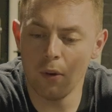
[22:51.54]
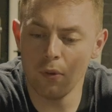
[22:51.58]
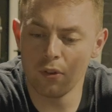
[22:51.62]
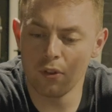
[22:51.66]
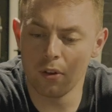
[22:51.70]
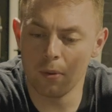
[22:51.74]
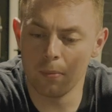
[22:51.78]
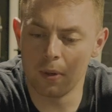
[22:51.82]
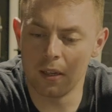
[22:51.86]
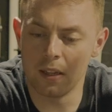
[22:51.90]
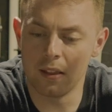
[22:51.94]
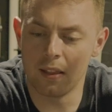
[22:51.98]

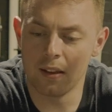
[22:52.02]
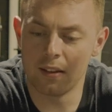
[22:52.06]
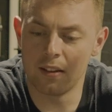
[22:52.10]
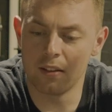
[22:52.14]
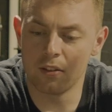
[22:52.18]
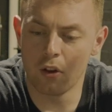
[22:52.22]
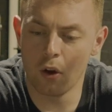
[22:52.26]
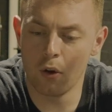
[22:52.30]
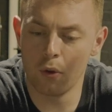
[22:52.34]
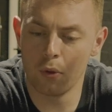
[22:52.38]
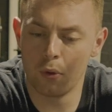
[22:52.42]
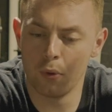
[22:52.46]
somebody that
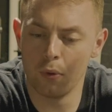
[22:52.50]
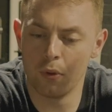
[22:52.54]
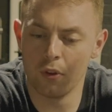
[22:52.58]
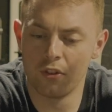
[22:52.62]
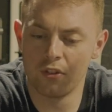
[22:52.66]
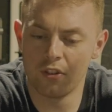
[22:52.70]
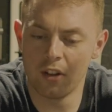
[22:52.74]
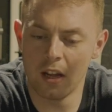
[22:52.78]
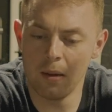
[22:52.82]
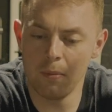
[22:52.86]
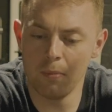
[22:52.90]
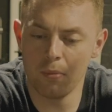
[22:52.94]
is going through the
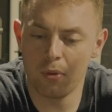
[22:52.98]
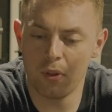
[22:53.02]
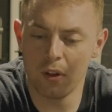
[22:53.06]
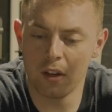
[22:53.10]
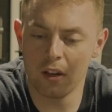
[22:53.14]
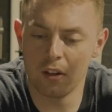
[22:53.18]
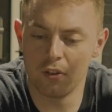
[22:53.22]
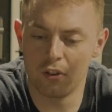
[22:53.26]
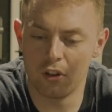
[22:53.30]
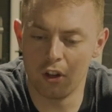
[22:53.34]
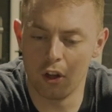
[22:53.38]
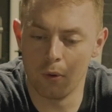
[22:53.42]
same
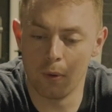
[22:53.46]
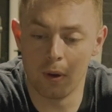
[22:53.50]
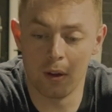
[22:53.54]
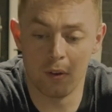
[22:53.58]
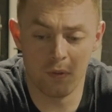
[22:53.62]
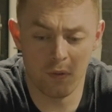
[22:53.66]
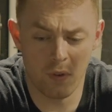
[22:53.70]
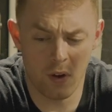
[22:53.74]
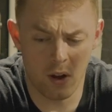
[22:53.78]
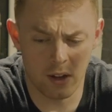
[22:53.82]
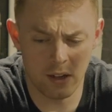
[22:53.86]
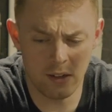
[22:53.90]
thing as you
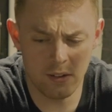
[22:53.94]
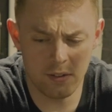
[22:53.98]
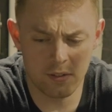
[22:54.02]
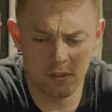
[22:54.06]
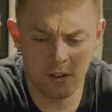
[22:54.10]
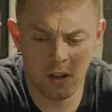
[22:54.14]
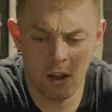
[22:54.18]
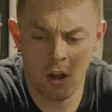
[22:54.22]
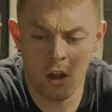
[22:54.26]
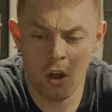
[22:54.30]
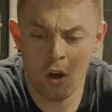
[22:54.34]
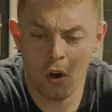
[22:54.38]

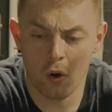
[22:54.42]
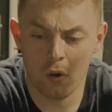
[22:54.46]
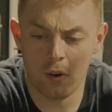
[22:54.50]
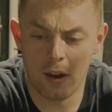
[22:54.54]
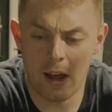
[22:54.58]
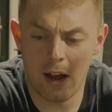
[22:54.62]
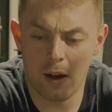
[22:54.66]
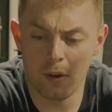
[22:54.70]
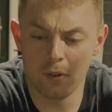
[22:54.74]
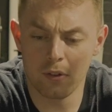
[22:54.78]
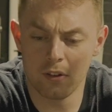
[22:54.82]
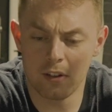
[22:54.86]
advice on
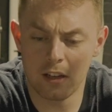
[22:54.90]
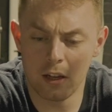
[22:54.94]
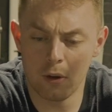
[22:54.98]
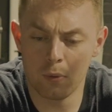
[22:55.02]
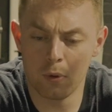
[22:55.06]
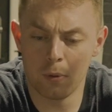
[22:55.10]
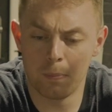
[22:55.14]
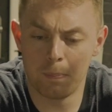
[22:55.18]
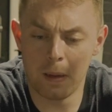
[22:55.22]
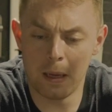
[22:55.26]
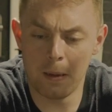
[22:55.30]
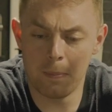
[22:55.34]
how to deal
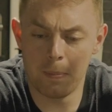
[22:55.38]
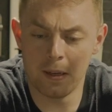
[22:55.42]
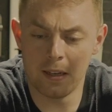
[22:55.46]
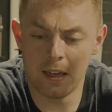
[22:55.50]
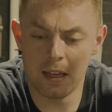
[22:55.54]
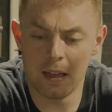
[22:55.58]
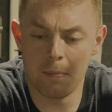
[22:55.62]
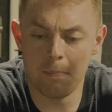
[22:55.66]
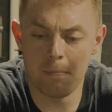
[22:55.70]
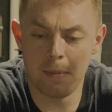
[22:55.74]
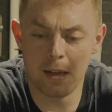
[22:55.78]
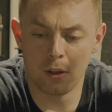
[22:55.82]
with
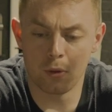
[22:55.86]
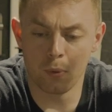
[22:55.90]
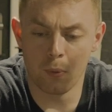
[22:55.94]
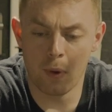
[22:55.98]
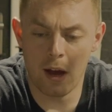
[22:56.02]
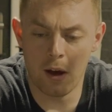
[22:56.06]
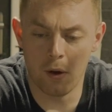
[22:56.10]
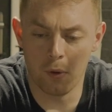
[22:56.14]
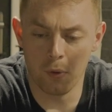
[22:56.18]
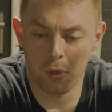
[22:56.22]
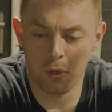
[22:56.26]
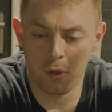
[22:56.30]
BPD and mental
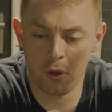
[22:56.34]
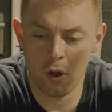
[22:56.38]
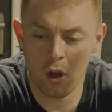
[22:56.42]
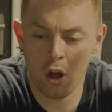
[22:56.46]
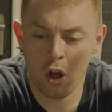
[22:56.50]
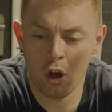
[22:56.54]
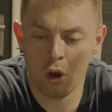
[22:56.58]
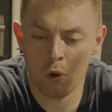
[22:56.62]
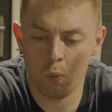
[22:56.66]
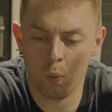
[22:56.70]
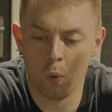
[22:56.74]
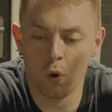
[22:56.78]
health,
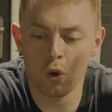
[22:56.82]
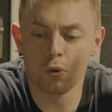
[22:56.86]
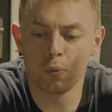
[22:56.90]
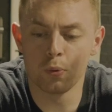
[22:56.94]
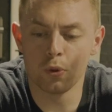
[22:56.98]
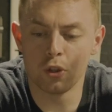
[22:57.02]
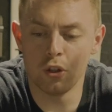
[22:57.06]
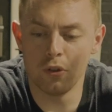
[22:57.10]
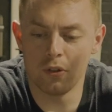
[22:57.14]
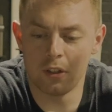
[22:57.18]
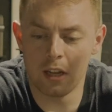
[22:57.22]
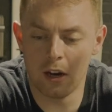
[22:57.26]
what
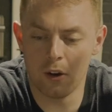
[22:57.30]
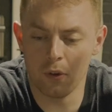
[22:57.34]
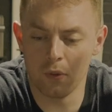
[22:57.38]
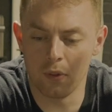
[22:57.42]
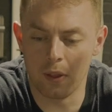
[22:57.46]
would you tell